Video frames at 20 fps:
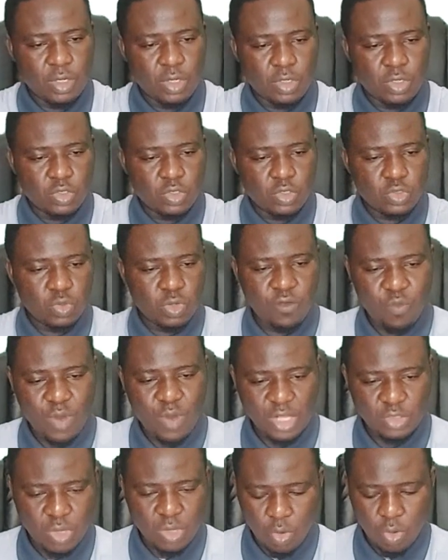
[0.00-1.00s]
So if we are
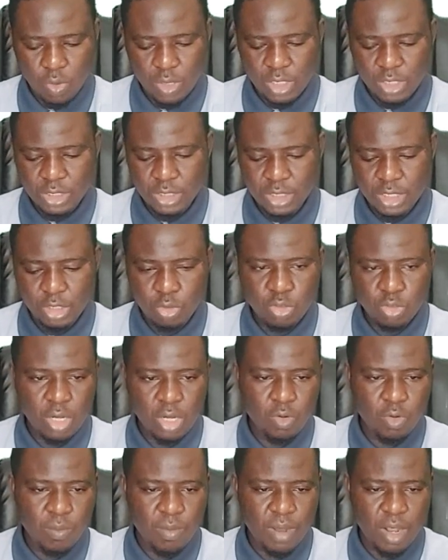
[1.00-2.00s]
to calculate the total
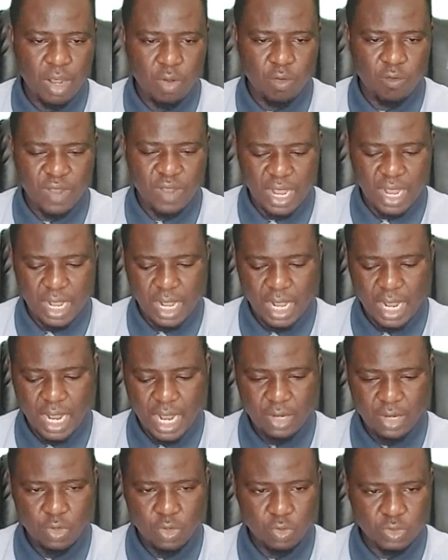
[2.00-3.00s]
number of
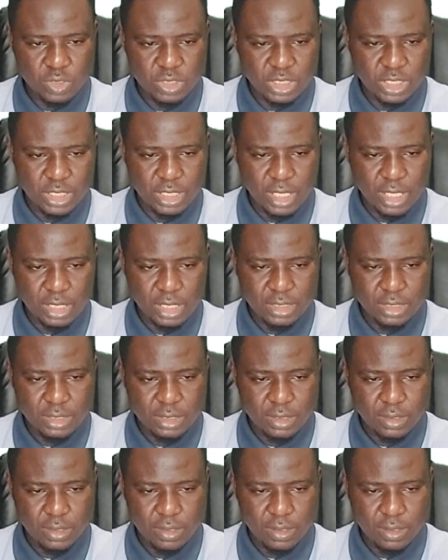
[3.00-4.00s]
adults in that
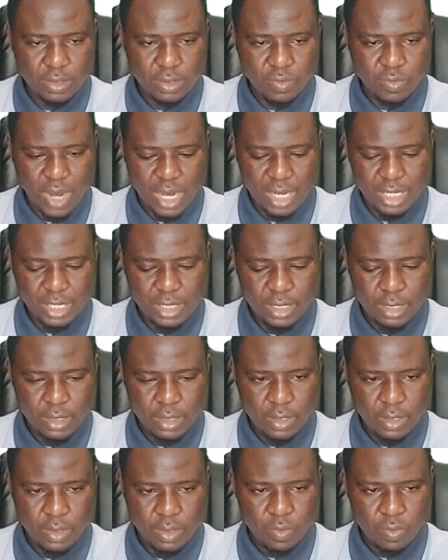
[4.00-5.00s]
rally,
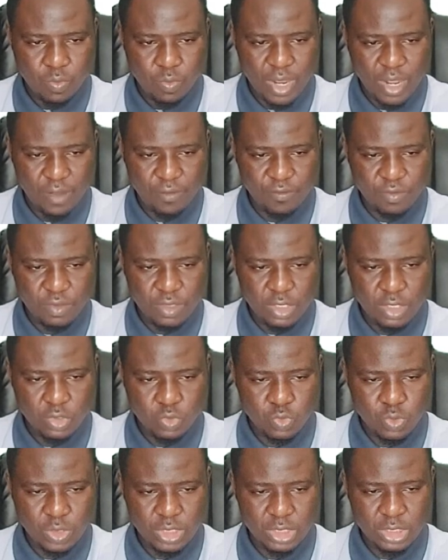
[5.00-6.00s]
we have
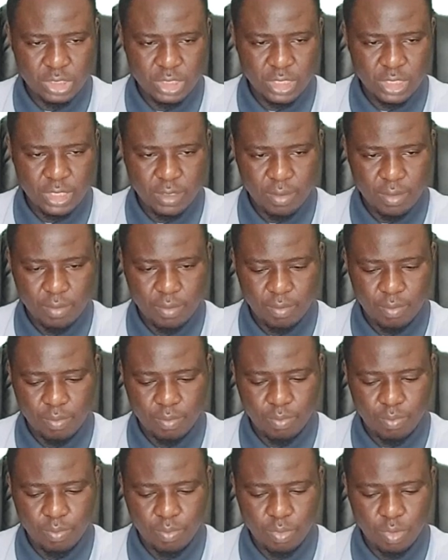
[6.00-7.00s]
320
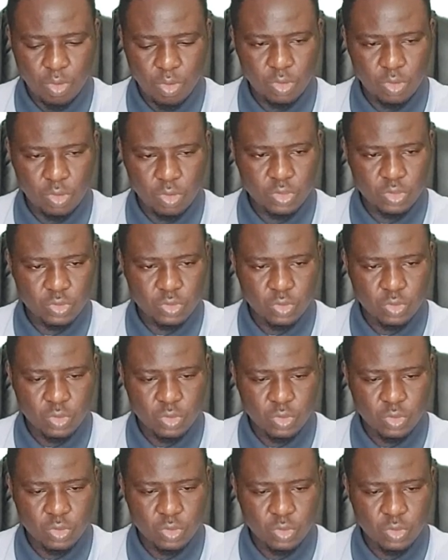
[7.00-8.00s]
plus
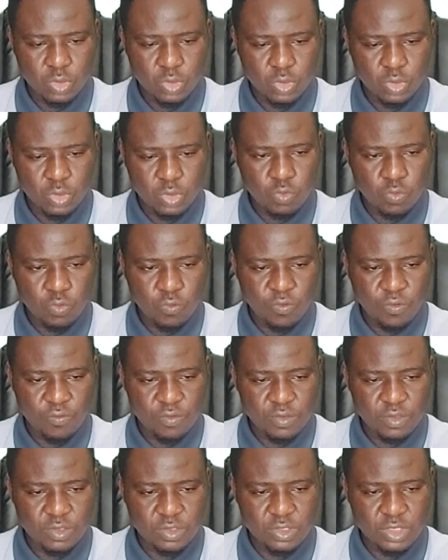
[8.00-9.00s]

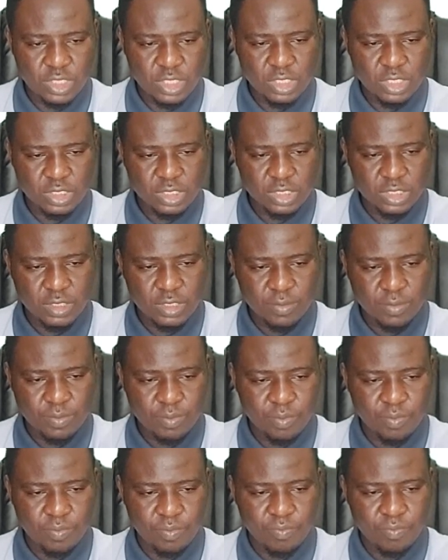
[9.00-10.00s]
256.
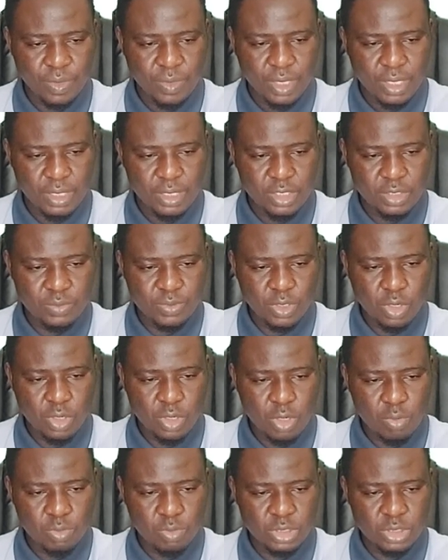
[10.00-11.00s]
This
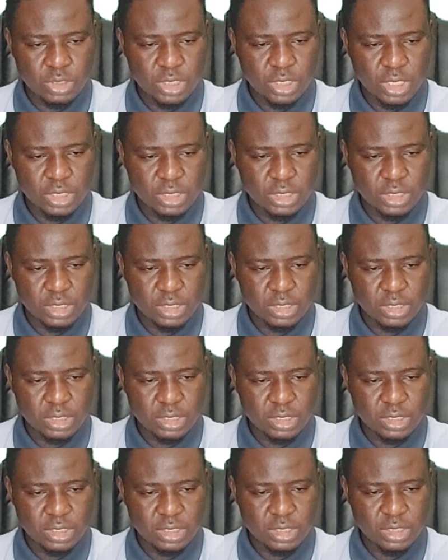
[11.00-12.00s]
becomes
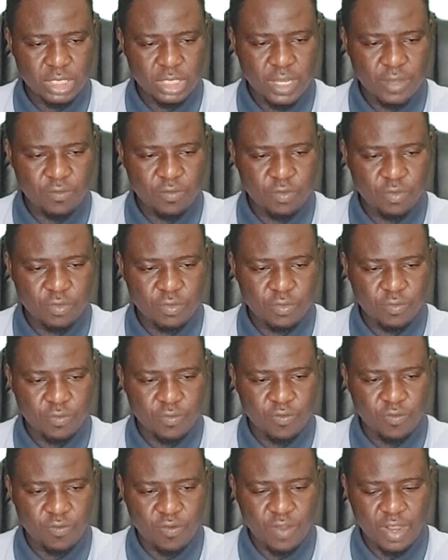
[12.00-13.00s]

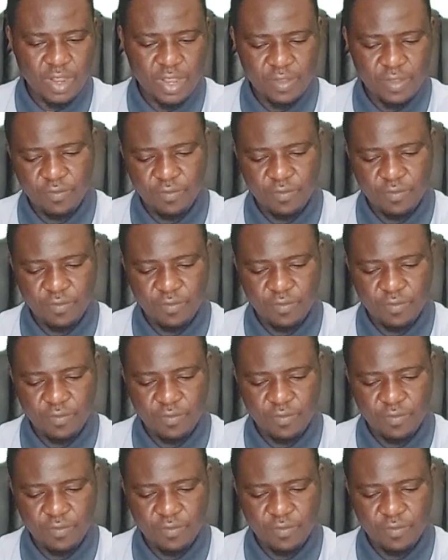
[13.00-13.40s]
675.